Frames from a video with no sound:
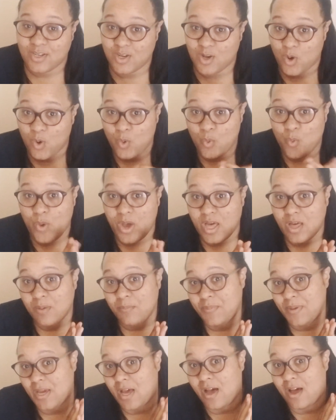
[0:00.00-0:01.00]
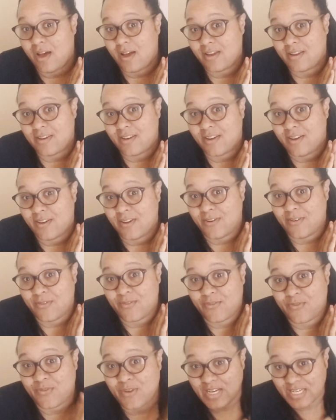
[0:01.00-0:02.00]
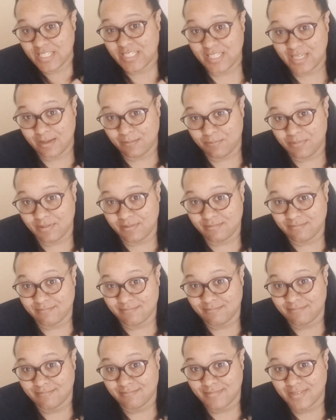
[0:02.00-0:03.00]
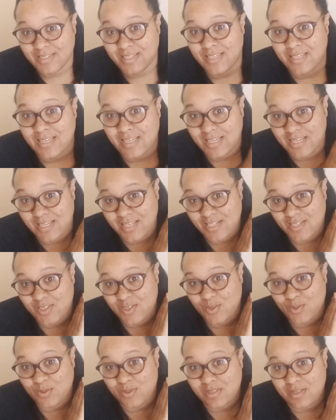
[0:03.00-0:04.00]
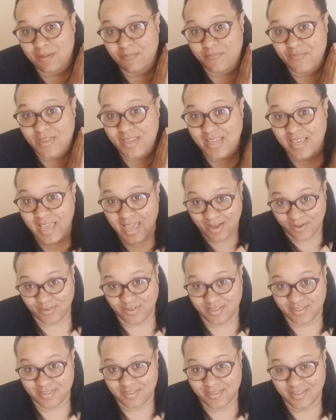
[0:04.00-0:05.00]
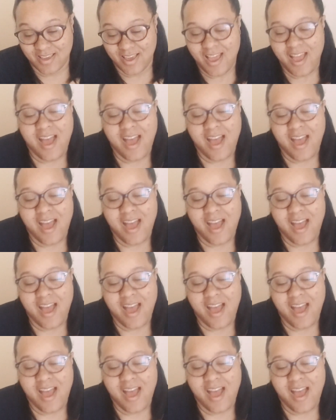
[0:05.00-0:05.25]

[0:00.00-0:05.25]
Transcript: go well beyond friendship into something else.